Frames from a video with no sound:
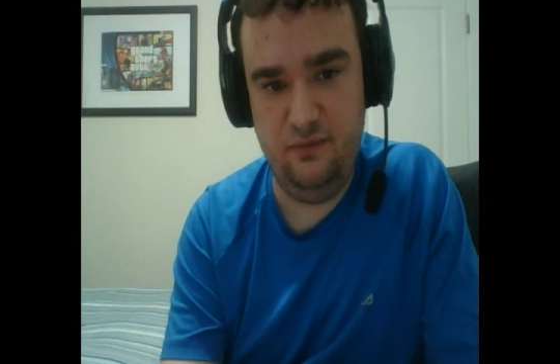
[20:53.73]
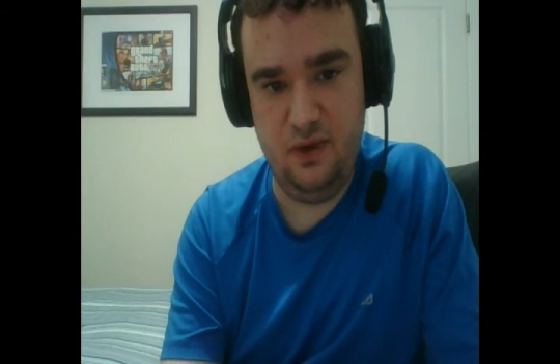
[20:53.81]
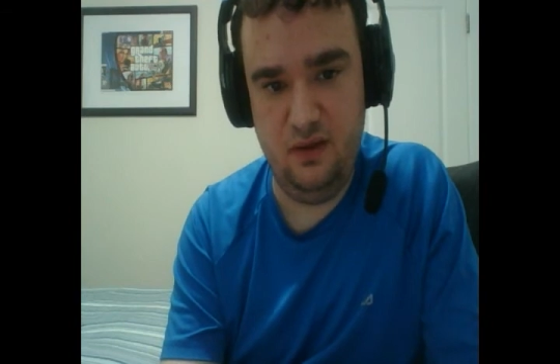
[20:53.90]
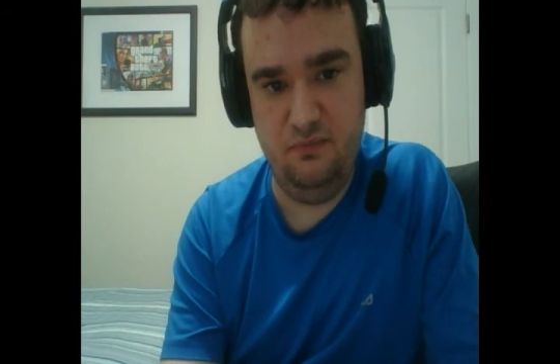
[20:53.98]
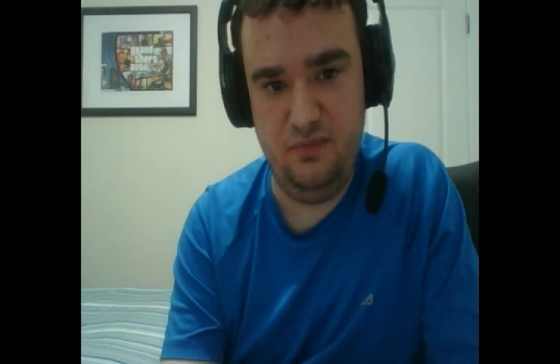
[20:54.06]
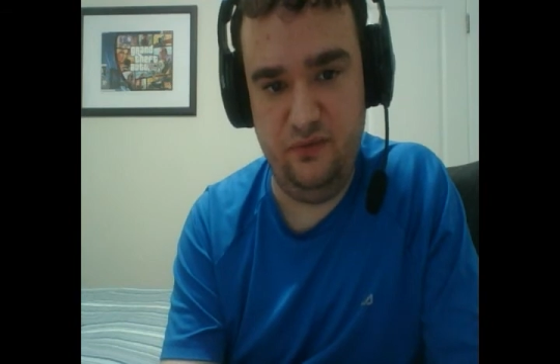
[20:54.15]

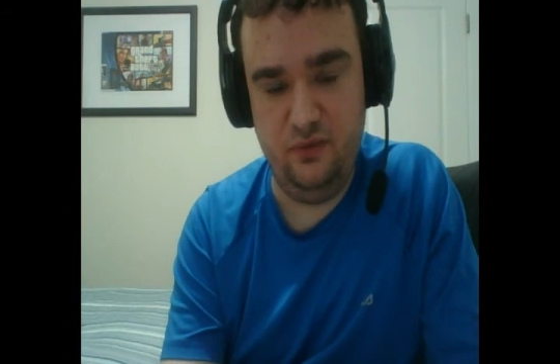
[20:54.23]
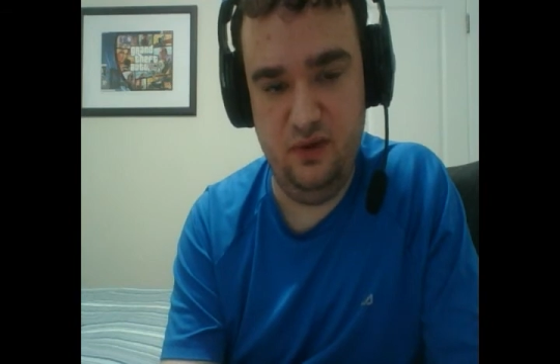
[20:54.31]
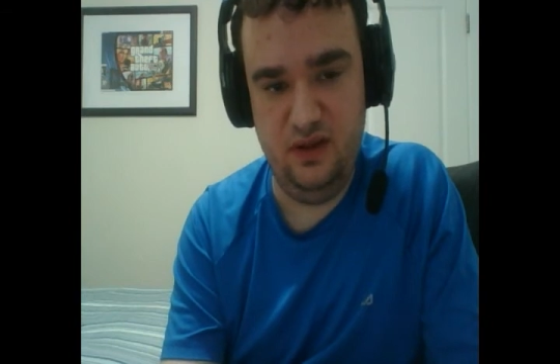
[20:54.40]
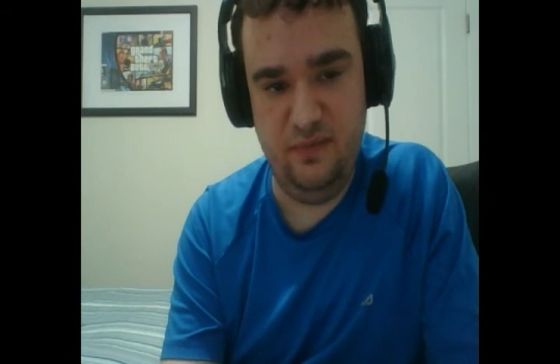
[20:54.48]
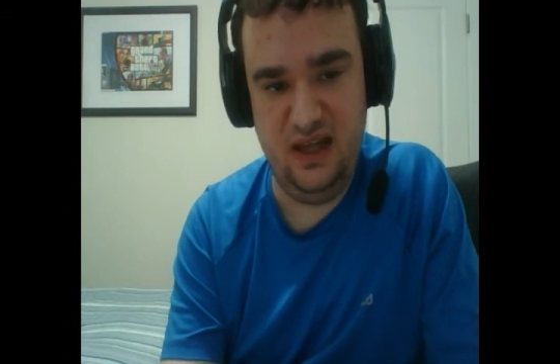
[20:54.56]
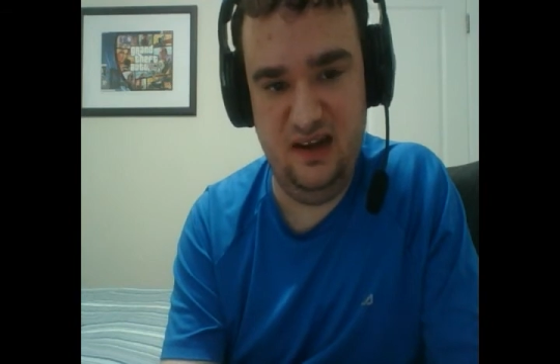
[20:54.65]
from before
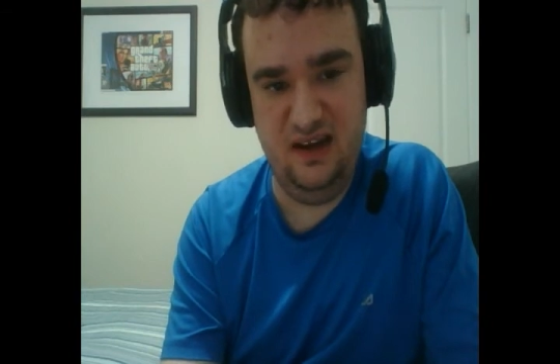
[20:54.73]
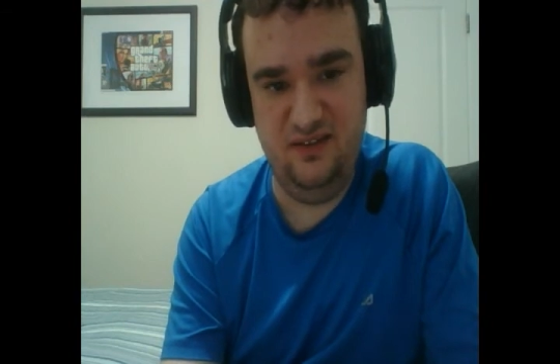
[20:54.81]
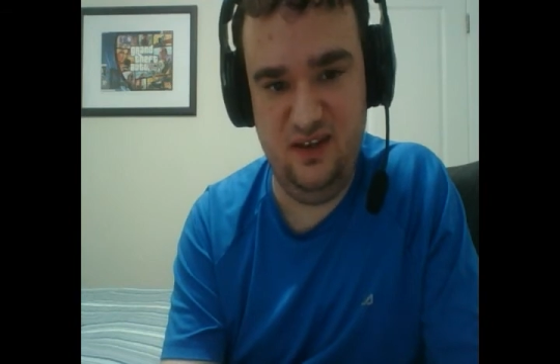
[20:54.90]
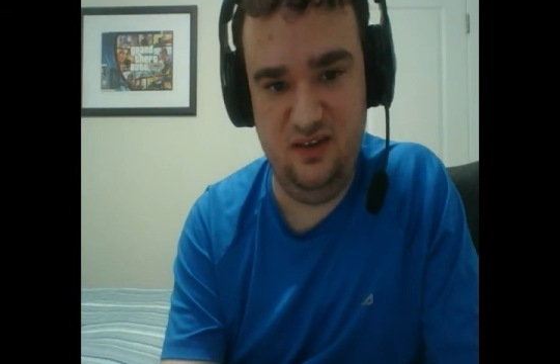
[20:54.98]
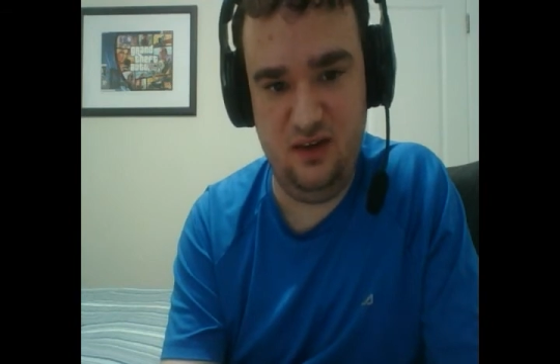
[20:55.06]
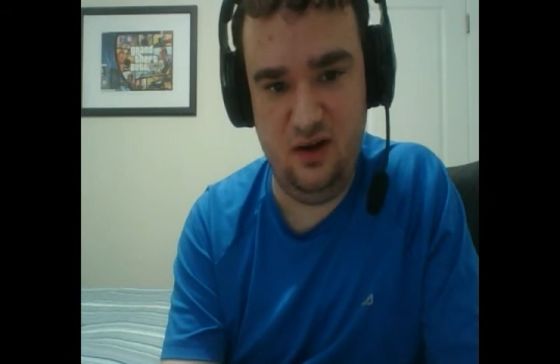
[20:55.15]
the beginning of
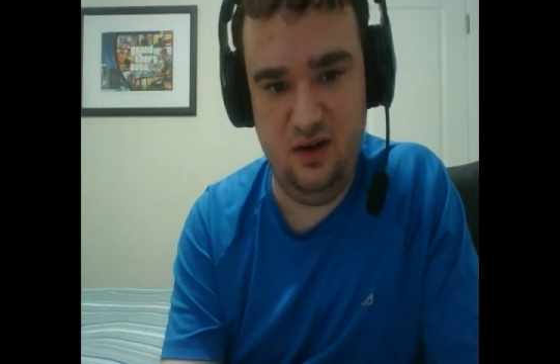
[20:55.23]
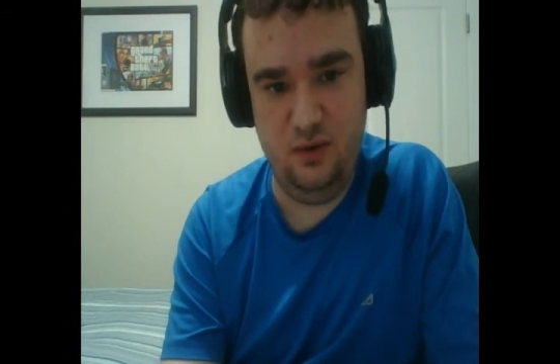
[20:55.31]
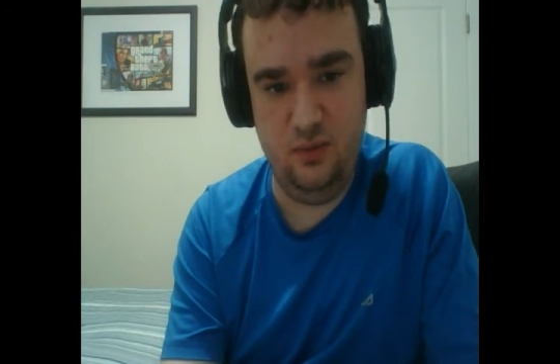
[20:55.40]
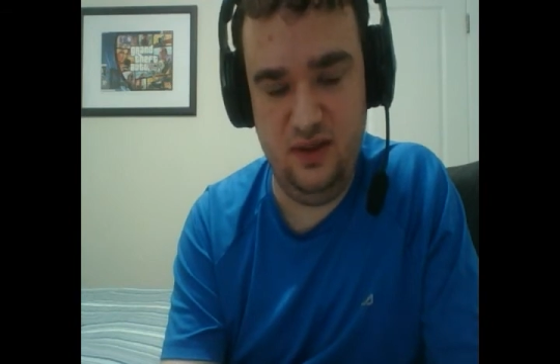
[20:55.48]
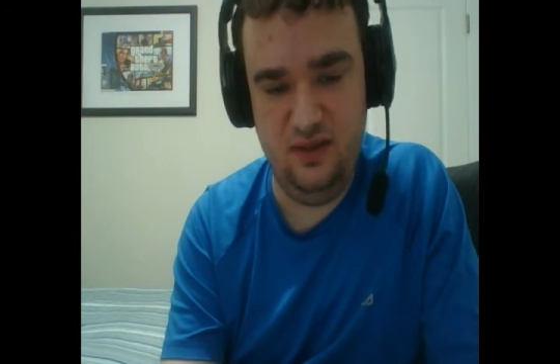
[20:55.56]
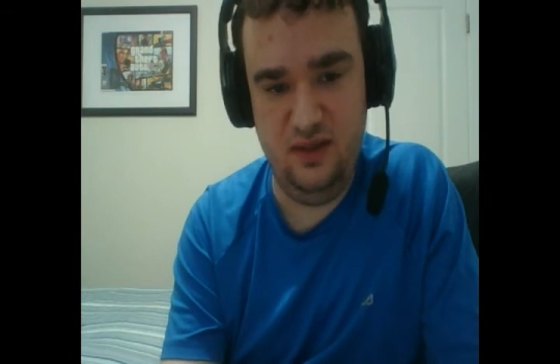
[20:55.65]
this arc with